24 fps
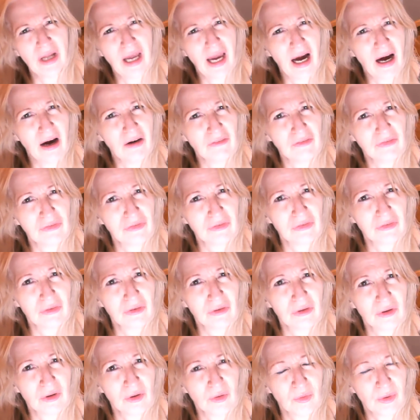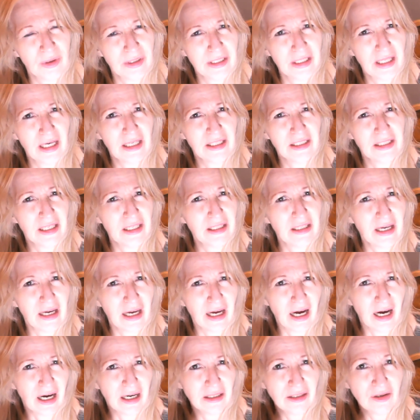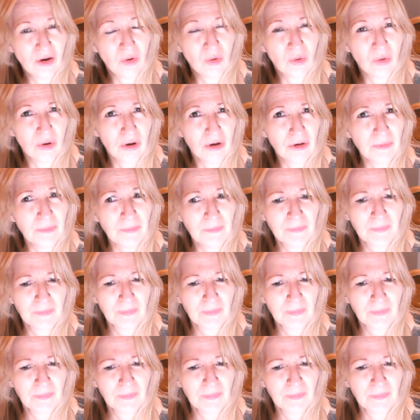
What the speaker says: have what they said they had, or